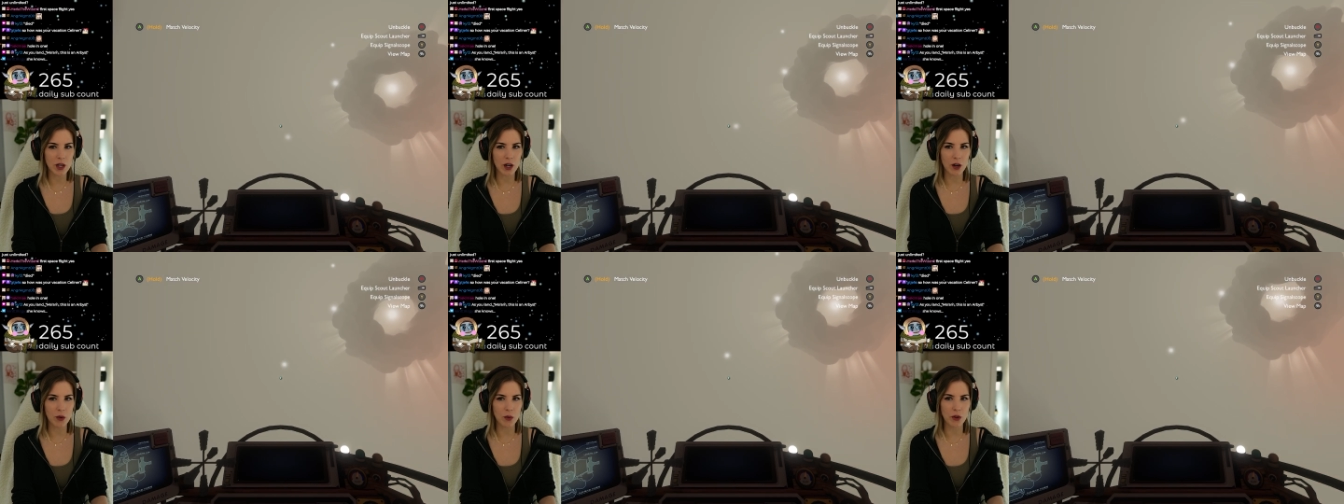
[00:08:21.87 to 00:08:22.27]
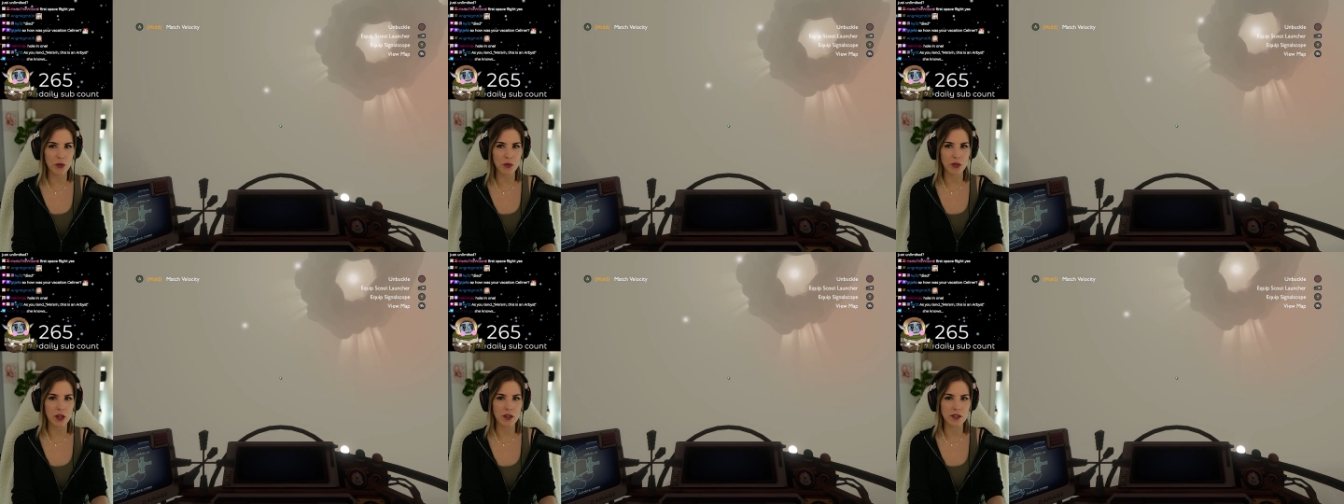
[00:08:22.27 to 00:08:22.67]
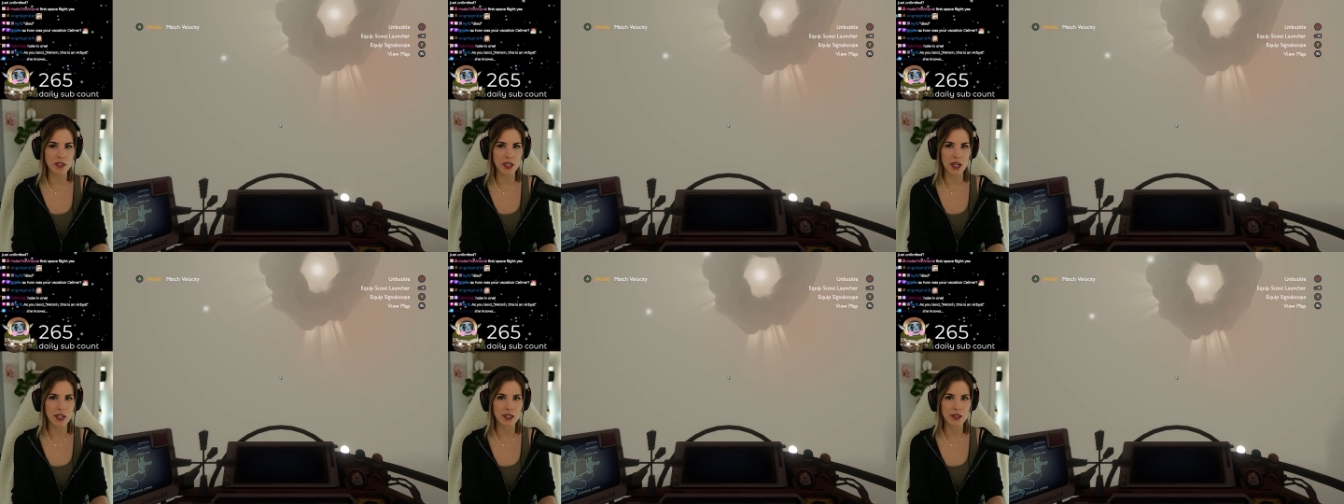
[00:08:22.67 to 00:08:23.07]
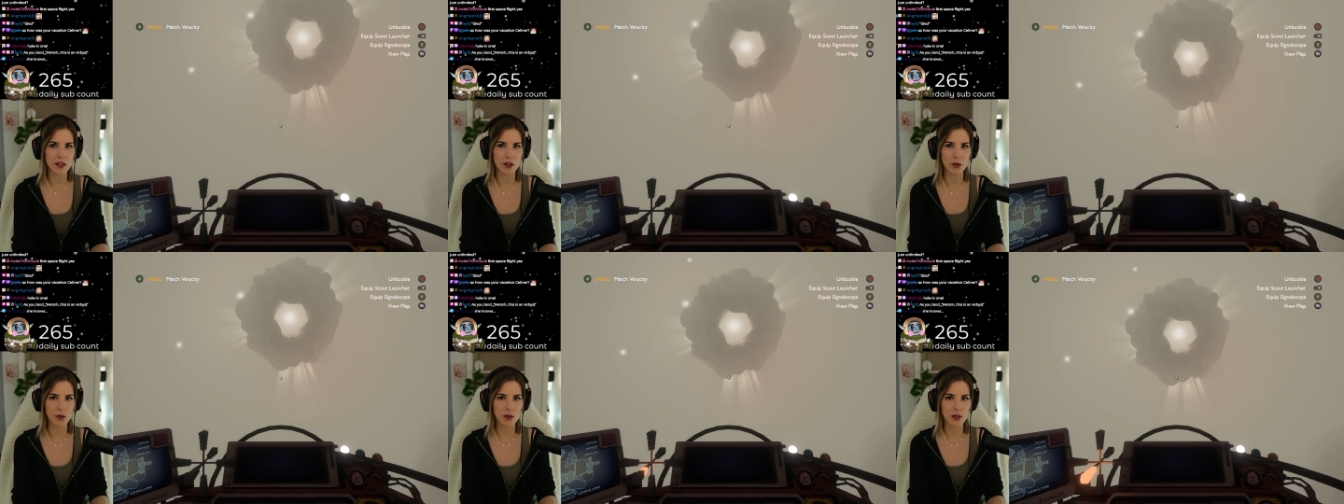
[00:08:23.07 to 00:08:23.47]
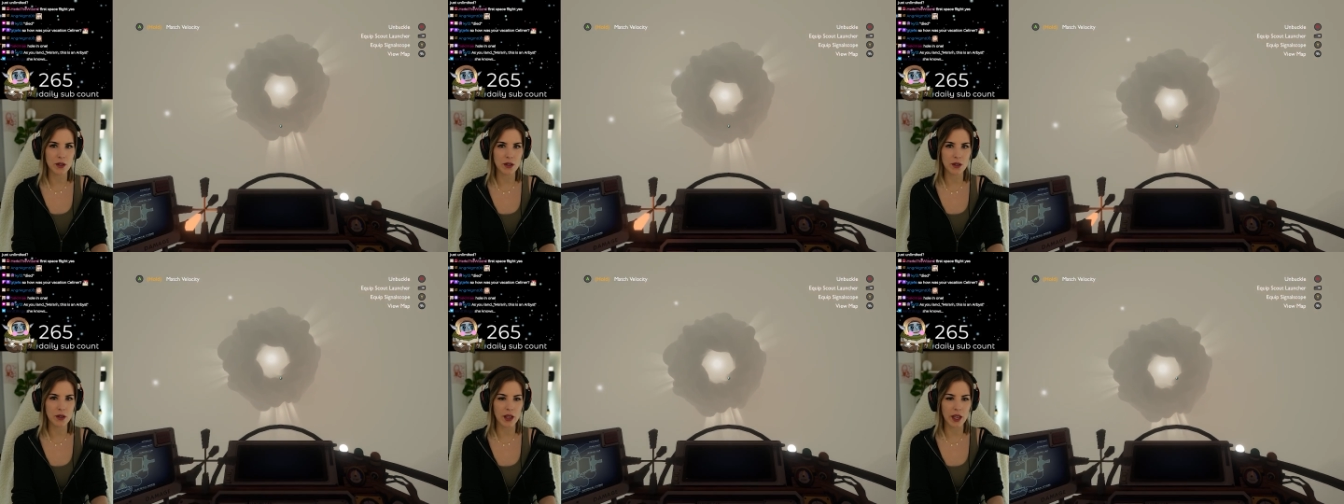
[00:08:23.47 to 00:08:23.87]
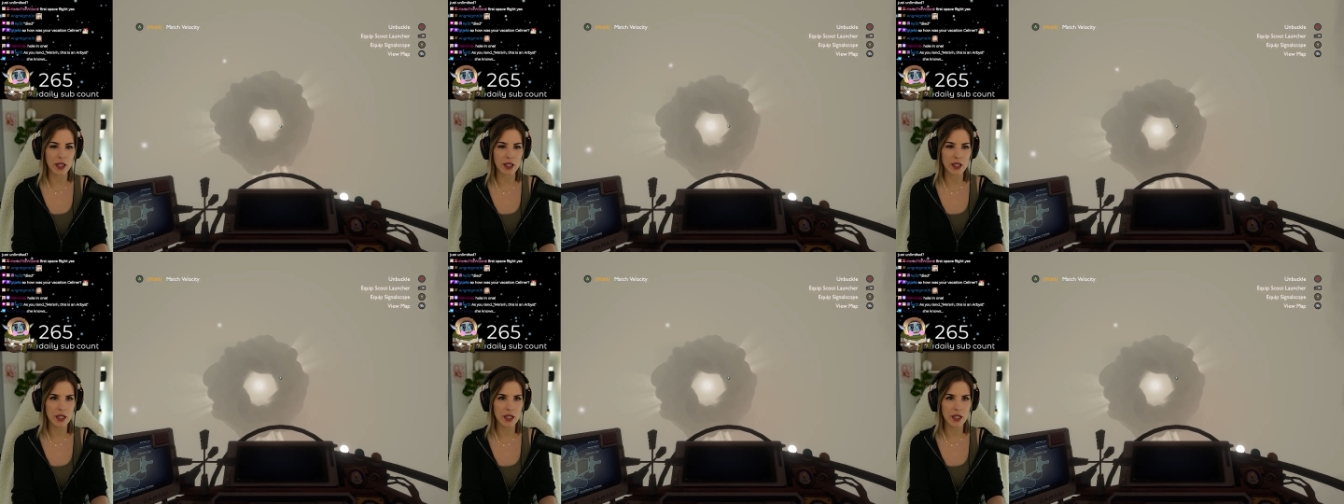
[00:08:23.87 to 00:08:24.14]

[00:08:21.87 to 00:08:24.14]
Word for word: Oh, we're through the other side. Oh, okay.